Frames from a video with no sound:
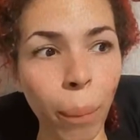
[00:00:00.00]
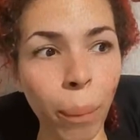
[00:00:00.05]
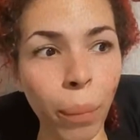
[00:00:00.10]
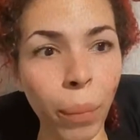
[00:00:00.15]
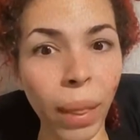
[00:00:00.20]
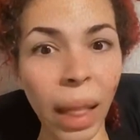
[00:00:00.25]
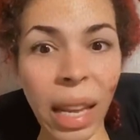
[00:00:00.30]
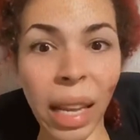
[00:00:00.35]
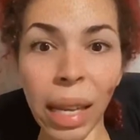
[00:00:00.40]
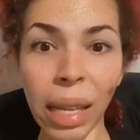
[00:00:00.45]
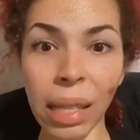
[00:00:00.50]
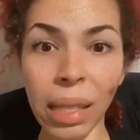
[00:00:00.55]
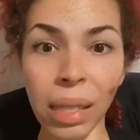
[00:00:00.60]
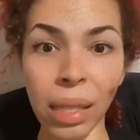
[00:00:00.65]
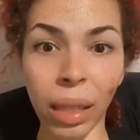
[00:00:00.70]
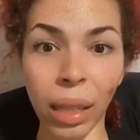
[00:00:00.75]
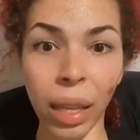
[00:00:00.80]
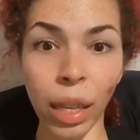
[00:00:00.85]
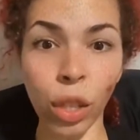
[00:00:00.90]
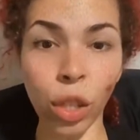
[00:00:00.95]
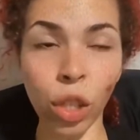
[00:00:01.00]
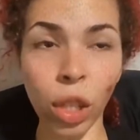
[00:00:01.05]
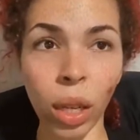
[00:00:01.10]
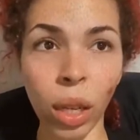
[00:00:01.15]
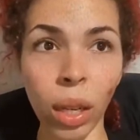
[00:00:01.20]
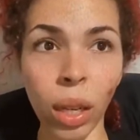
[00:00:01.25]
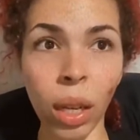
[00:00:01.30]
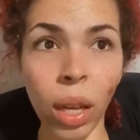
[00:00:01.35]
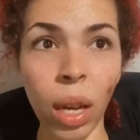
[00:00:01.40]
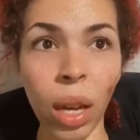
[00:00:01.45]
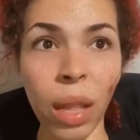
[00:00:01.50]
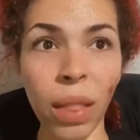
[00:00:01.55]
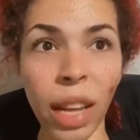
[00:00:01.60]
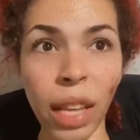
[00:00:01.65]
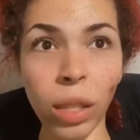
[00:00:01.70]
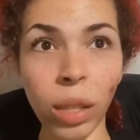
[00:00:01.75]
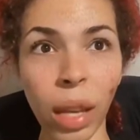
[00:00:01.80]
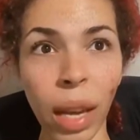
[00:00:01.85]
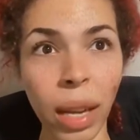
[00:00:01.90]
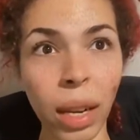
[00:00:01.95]
Think about like
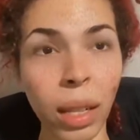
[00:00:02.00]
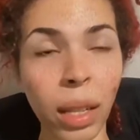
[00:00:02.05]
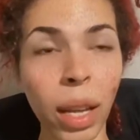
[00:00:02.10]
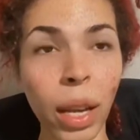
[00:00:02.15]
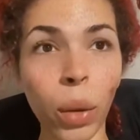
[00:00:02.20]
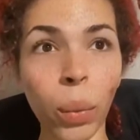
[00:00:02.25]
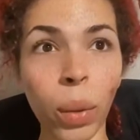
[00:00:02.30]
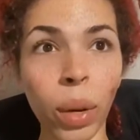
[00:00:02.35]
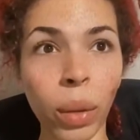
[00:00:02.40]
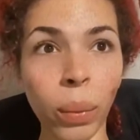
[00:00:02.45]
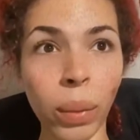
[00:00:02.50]
insulation.